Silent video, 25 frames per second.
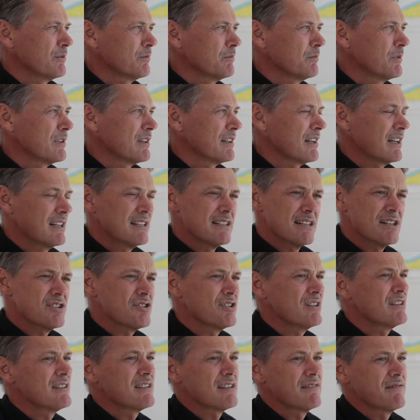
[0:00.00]
with the
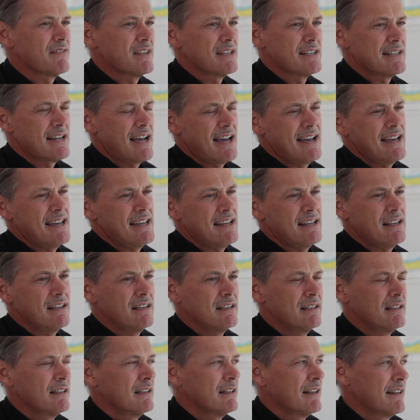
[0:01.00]
conditions of the day
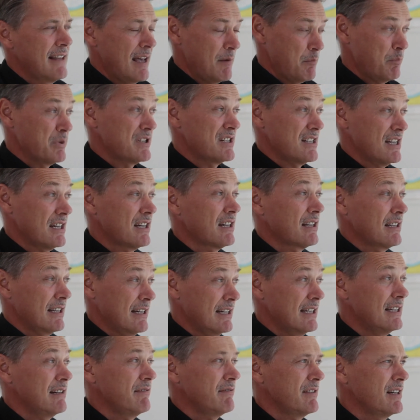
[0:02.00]
that
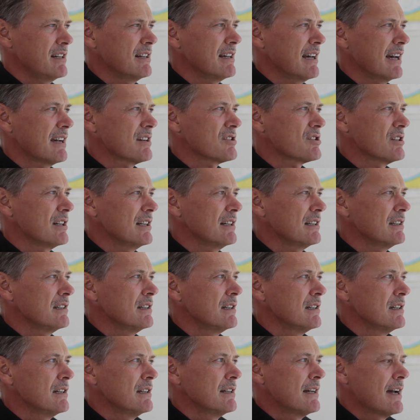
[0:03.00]
particular evening actually.
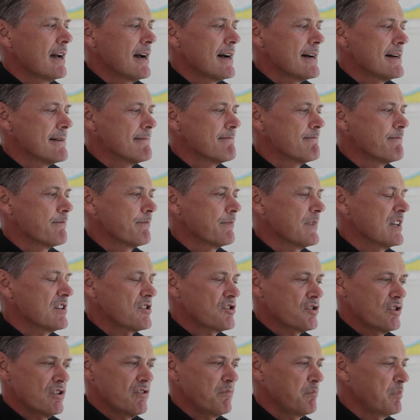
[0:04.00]
It
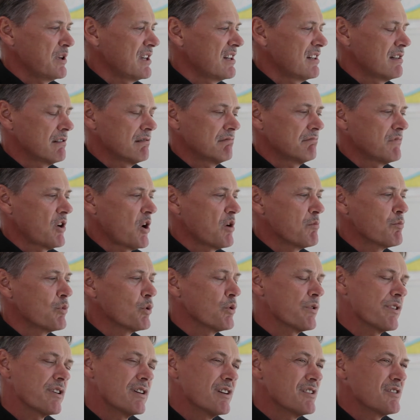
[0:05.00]
should have been no
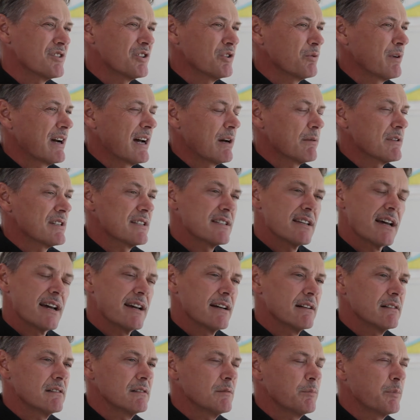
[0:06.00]
more than a 2-hour
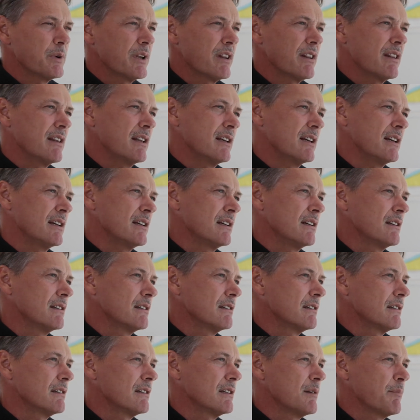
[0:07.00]
sail, but the
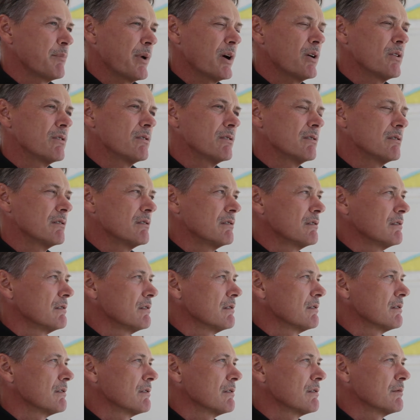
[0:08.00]
boat
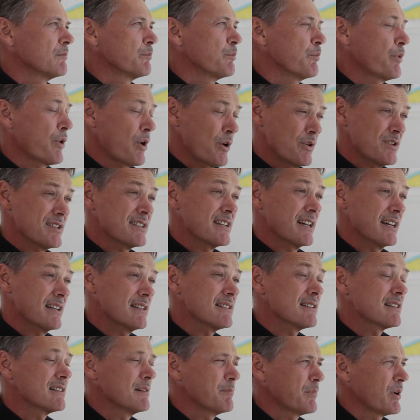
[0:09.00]

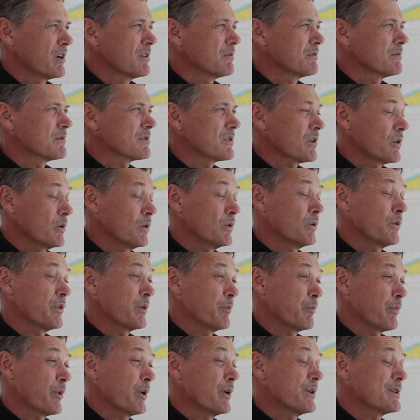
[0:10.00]
was called the
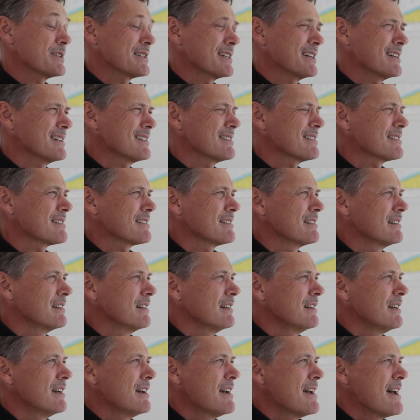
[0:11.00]
Process,
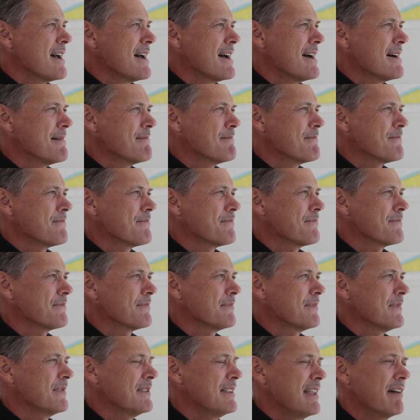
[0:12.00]

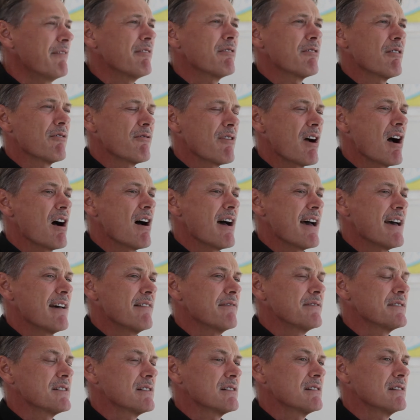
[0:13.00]
never
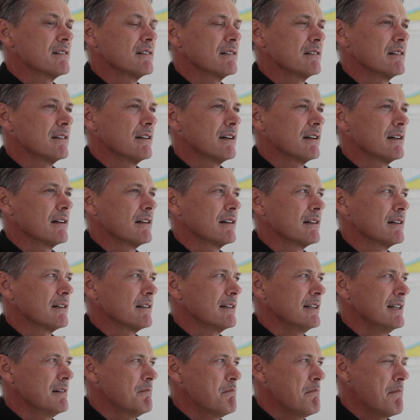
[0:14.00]
arrived.
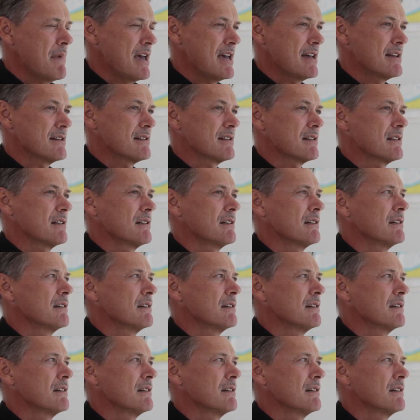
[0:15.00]
It met